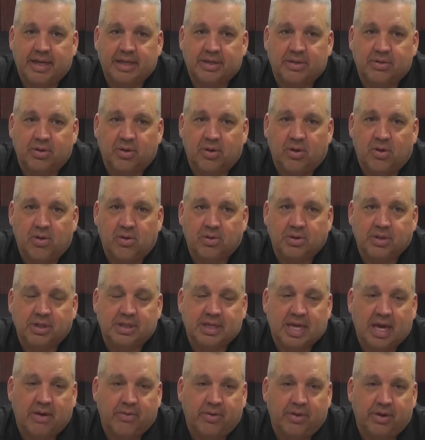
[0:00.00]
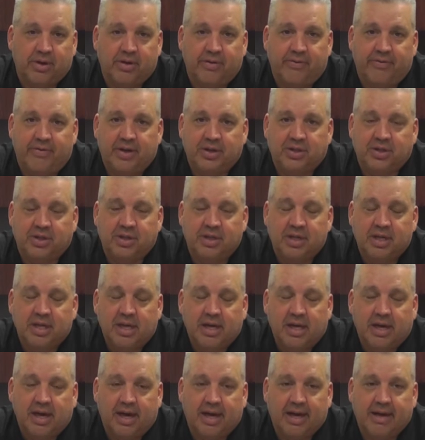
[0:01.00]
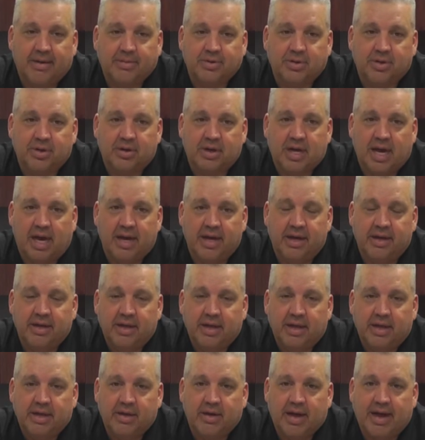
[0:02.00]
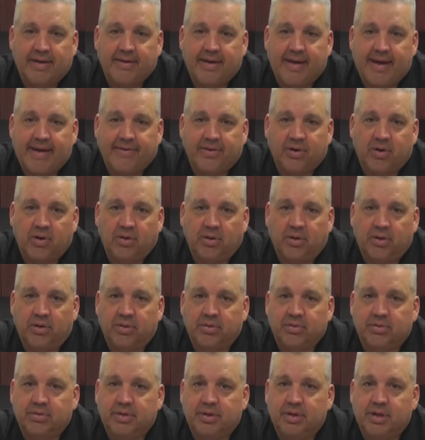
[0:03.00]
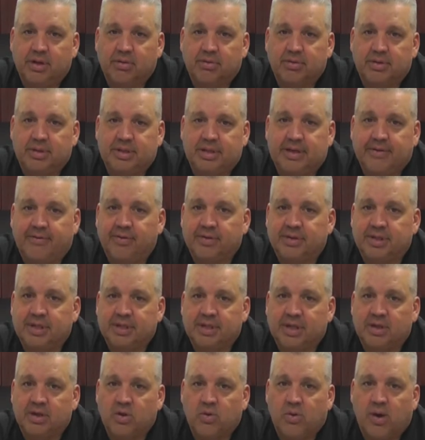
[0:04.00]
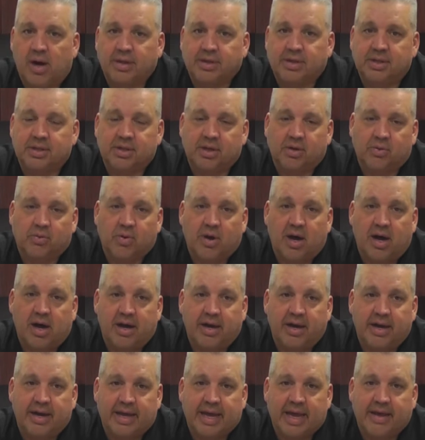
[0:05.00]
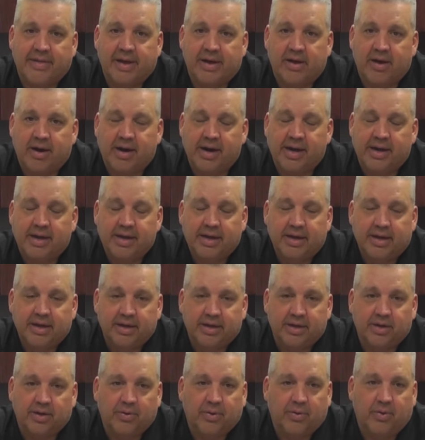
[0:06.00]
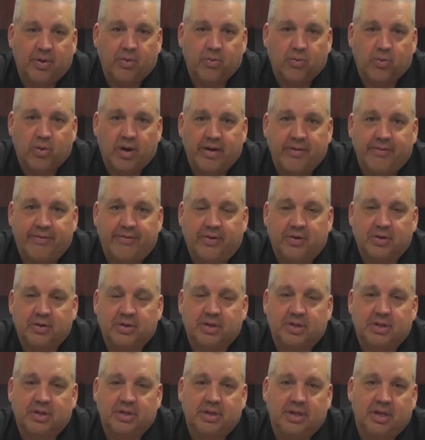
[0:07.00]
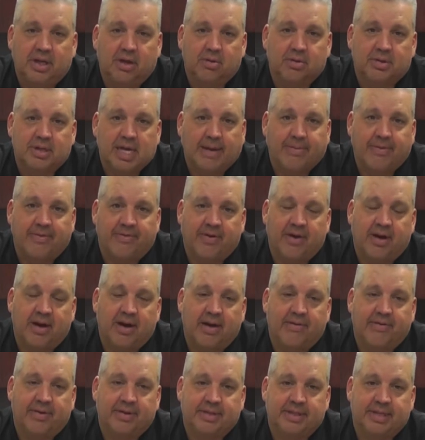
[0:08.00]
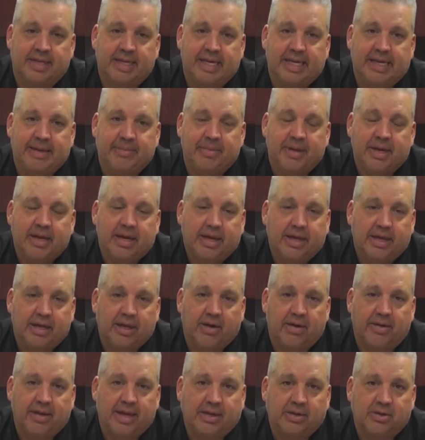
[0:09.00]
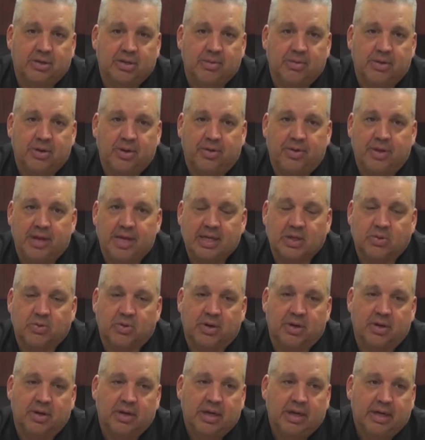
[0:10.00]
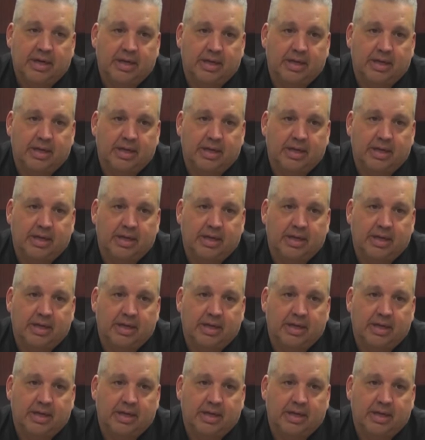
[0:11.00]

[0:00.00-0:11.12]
gets through the holes. He's got really good vision. So they're kind of have their own little differences and nuances to run. And again, they are a run first type of a team. And they do some good things where